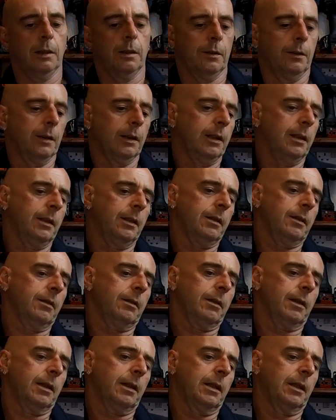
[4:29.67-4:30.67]
there,
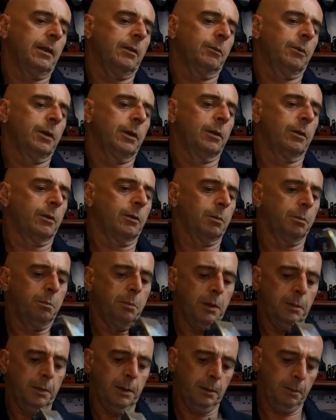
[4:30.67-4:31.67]
and we're
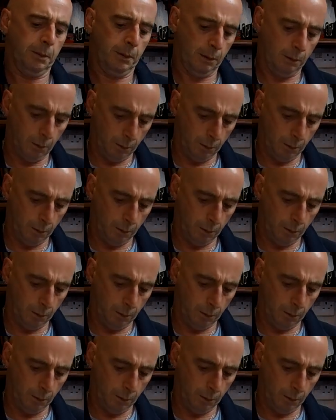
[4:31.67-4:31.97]
maybe a bit